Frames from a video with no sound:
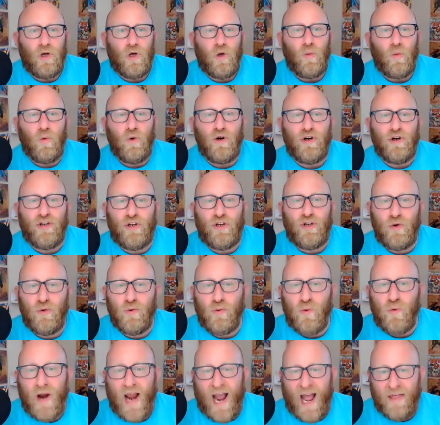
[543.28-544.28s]
would you
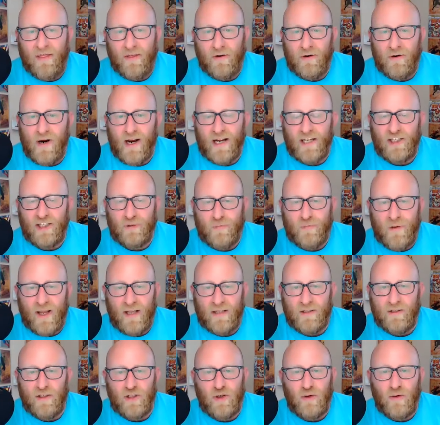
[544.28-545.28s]
rather I
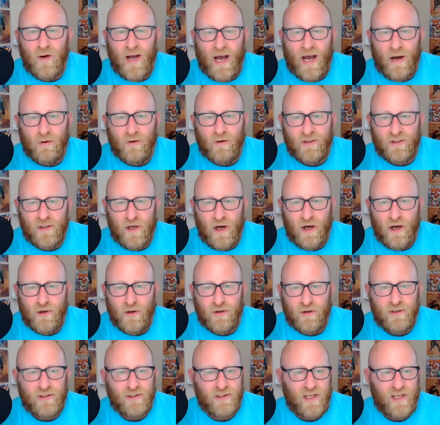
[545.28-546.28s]
spend 2 hours
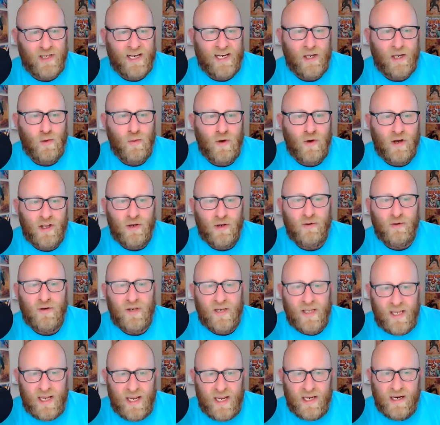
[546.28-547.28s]
understanding what you
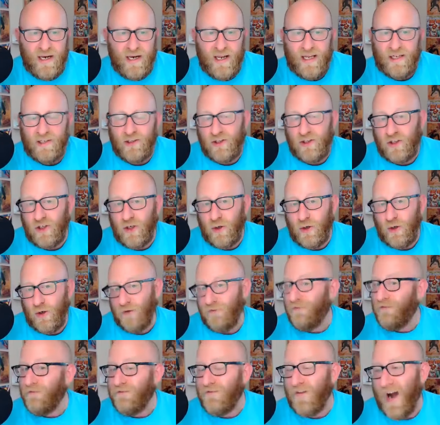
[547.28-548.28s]
need and show you
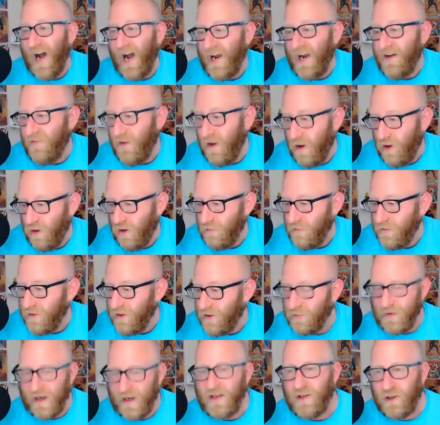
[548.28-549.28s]
5
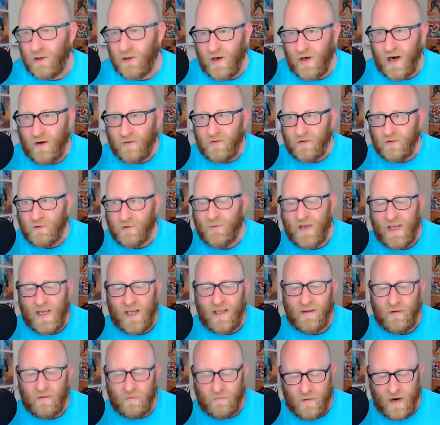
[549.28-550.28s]
homes, right? 2 hours
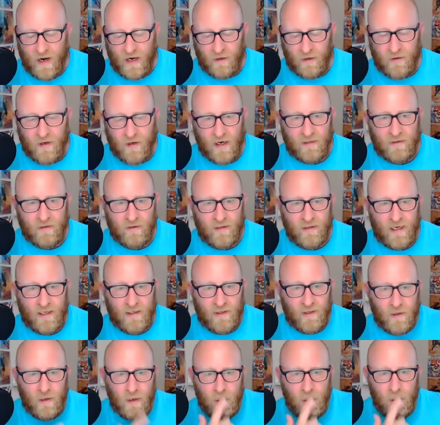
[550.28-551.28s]
being the buyer
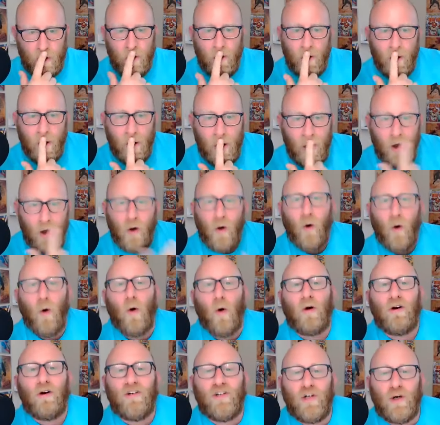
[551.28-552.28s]
consultation,
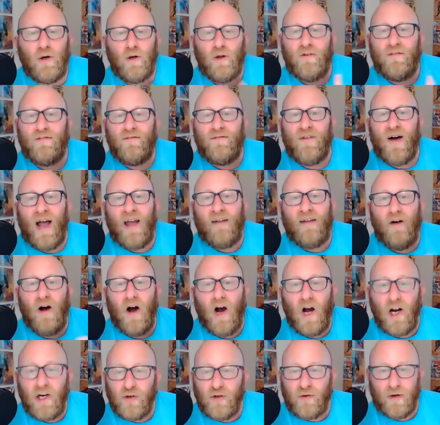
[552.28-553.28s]
or show you
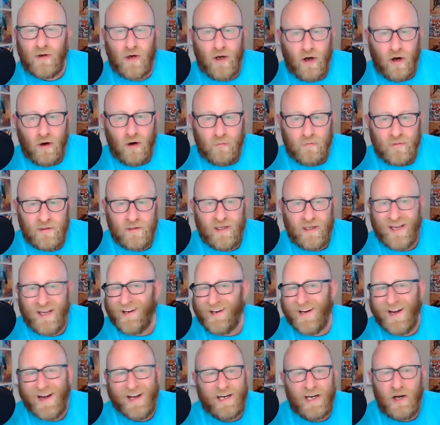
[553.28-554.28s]
500 homes
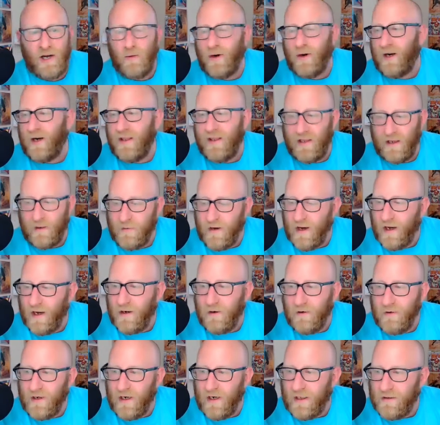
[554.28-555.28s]
and not know anything about
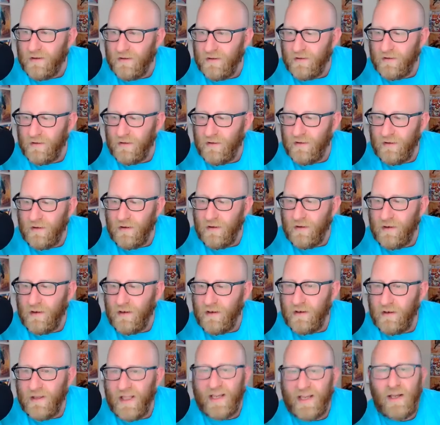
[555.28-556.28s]
your needs?
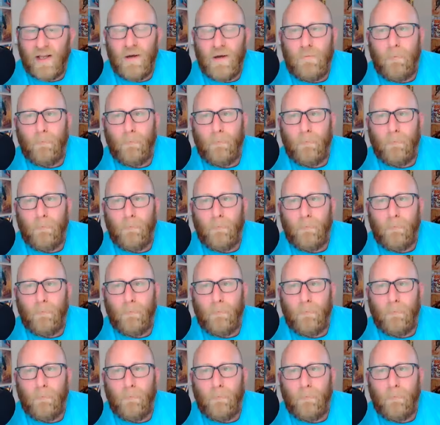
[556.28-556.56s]
Like,